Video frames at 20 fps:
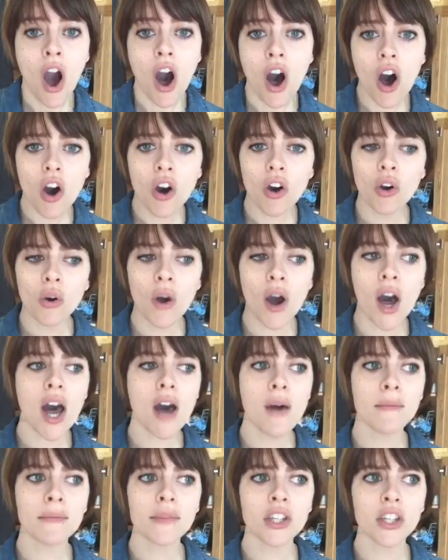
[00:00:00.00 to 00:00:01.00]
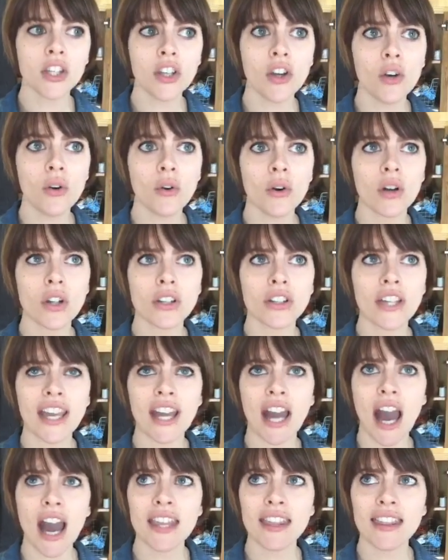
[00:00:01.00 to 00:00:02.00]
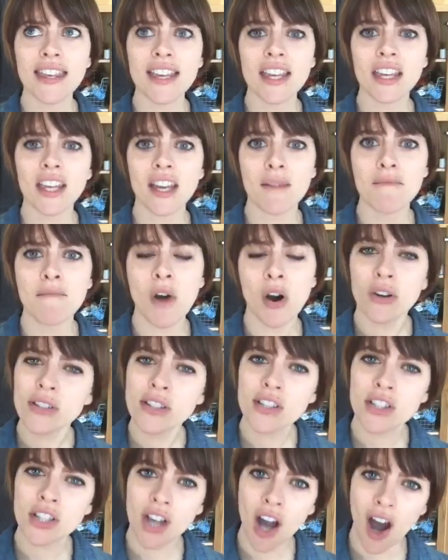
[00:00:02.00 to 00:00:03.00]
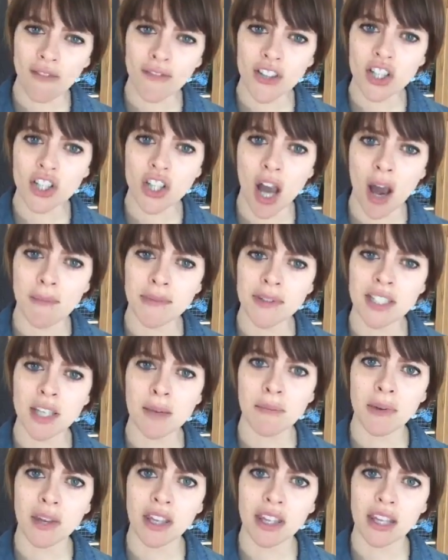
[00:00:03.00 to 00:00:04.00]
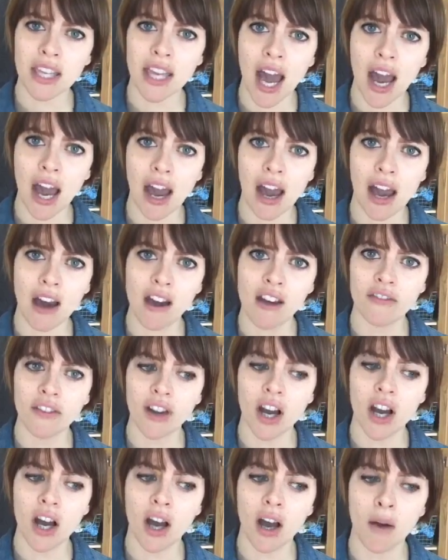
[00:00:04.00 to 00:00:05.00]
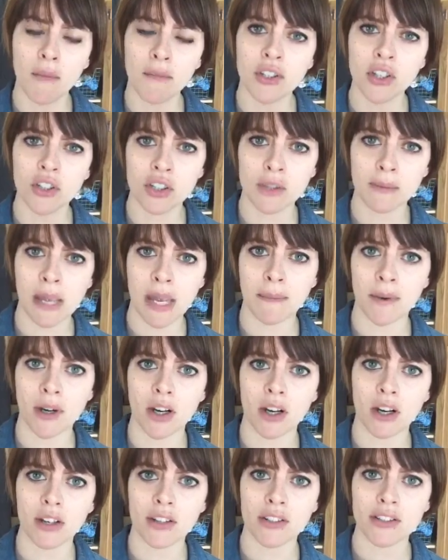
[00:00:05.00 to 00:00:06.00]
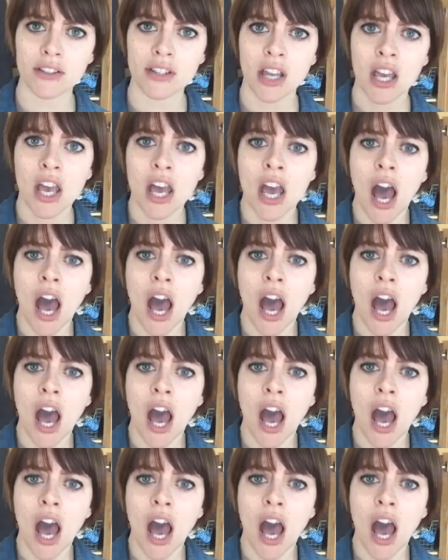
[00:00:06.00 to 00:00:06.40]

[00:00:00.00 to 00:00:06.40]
Oh, you know, like I think most coffee shops typically have newspapers.